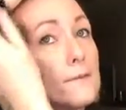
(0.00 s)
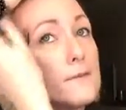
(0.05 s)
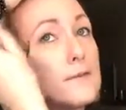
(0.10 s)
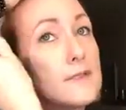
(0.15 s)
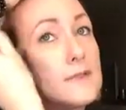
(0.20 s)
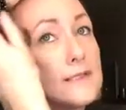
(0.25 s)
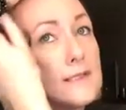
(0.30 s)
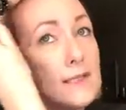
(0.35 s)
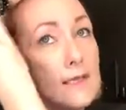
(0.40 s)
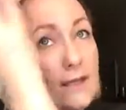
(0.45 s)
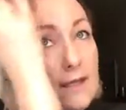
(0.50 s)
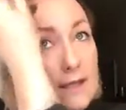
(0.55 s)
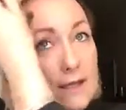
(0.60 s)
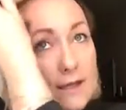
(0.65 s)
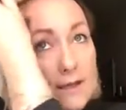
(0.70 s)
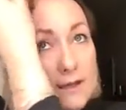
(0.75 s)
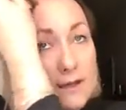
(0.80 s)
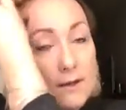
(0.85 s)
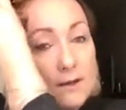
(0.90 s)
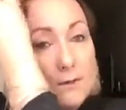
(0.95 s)
Let's get
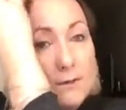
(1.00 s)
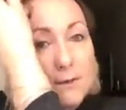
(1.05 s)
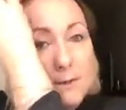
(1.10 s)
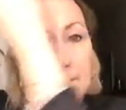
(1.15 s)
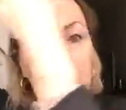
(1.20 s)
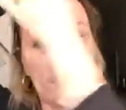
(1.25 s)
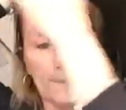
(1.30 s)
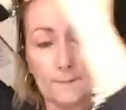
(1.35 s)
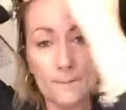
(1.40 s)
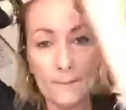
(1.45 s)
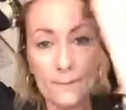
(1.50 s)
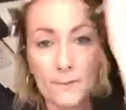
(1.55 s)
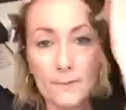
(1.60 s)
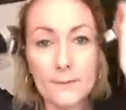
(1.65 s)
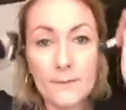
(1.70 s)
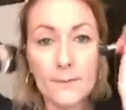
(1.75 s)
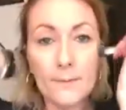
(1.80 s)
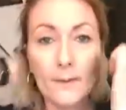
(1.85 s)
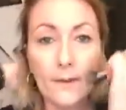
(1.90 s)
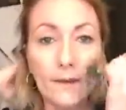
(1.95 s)
it going.
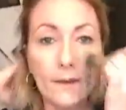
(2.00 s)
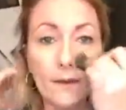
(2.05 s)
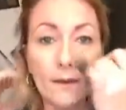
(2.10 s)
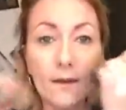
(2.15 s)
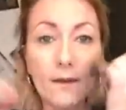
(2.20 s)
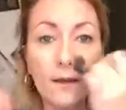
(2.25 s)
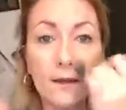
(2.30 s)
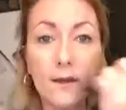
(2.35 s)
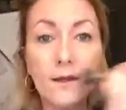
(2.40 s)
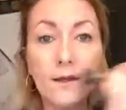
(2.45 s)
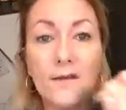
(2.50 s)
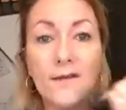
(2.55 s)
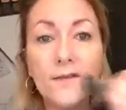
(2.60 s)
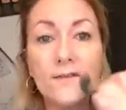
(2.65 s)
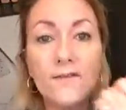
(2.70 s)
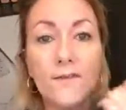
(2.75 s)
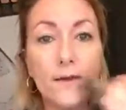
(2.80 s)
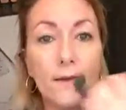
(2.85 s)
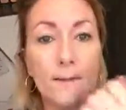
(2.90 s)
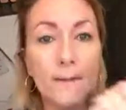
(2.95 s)
Get a good
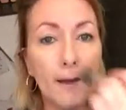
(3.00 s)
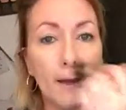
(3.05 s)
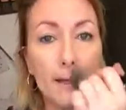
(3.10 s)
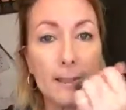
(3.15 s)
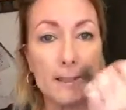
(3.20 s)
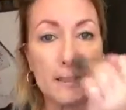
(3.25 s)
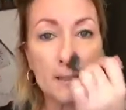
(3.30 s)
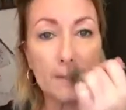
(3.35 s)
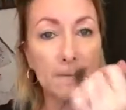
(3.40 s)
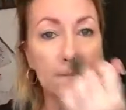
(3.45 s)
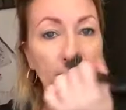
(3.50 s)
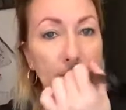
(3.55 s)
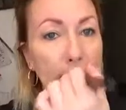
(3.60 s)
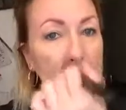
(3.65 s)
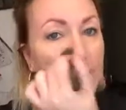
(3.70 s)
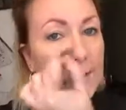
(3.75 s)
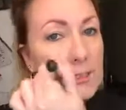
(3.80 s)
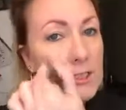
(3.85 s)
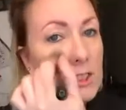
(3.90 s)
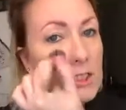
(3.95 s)
foundation for
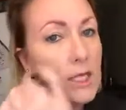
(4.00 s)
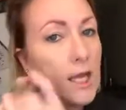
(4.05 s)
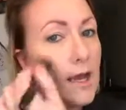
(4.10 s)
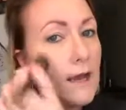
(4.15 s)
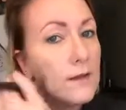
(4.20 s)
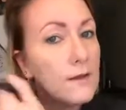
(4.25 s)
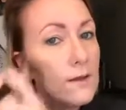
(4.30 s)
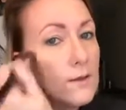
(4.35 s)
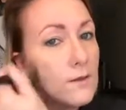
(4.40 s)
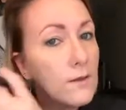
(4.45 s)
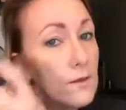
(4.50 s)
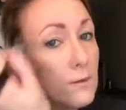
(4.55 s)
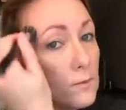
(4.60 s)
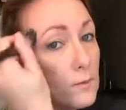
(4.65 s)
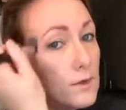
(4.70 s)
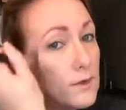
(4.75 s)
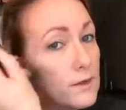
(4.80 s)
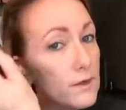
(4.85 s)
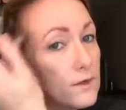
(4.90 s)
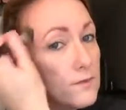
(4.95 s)
the shadow that
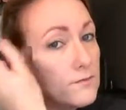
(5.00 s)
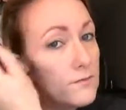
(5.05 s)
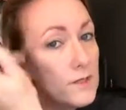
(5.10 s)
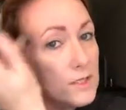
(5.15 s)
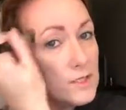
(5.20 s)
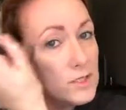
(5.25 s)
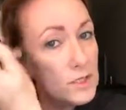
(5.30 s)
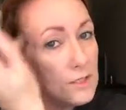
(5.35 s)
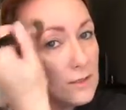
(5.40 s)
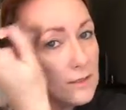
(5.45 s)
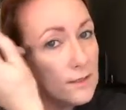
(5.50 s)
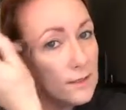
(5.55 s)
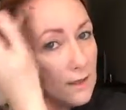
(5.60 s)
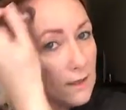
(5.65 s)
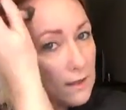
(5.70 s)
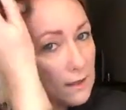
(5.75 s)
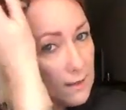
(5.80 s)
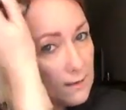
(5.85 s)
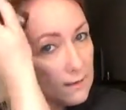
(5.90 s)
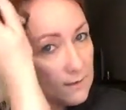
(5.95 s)
we're going to feature
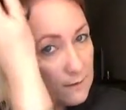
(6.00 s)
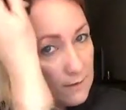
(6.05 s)
today.